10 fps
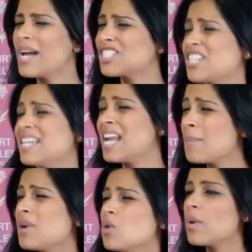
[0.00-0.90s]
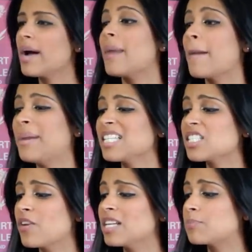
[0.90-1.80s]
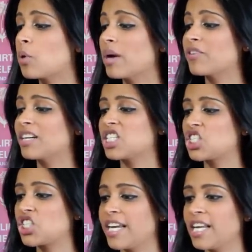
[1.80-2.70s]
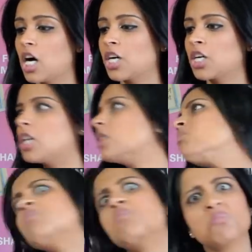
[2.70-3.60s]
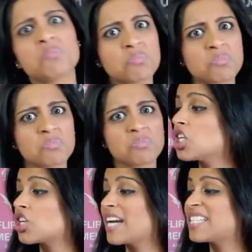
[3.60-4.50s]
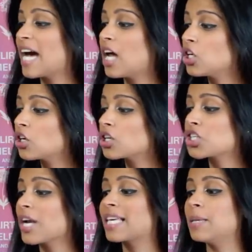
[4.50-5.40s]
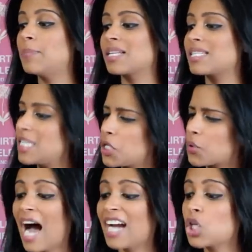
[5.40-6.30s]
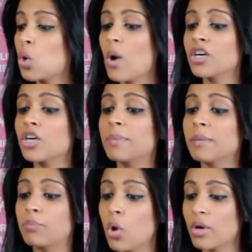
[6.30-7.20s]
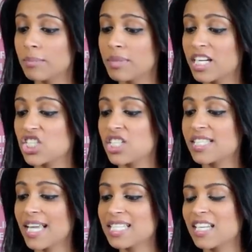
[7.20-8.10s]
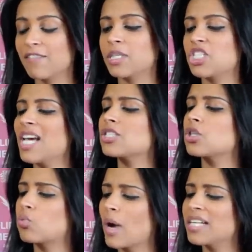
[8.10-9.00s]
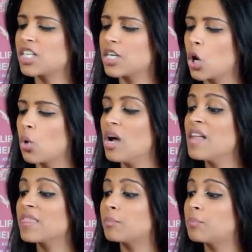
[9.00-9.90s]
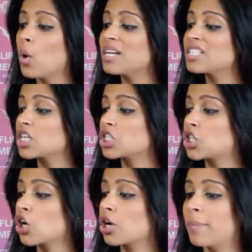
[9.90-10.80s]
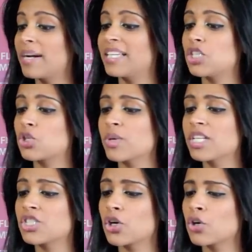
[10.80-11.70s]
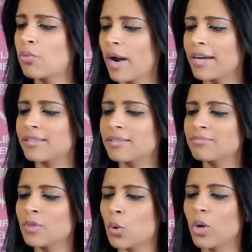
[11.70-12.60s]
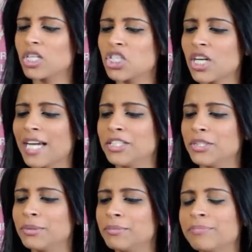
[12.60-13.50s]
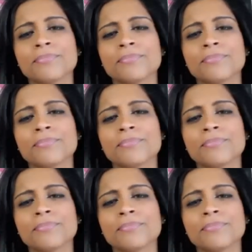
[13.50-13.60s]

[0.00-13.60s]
Question number one. My best friend's boyfriend is cheating on her. Should I tell her or should I keep it a secret? I don't want her to be broken because she's sensitive, but she has the right to know. The boy's a jerk, but he treats her right. What should I do?